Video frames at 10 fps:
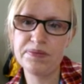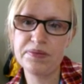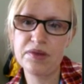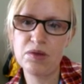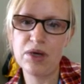
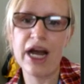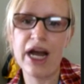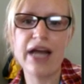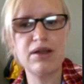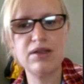what kind
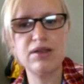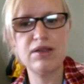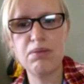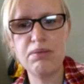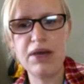of
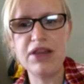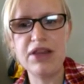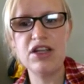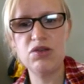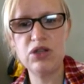method
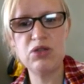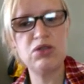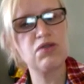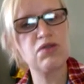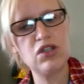you would use for
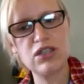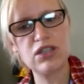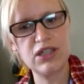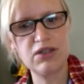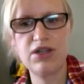each
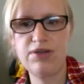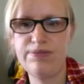scenario.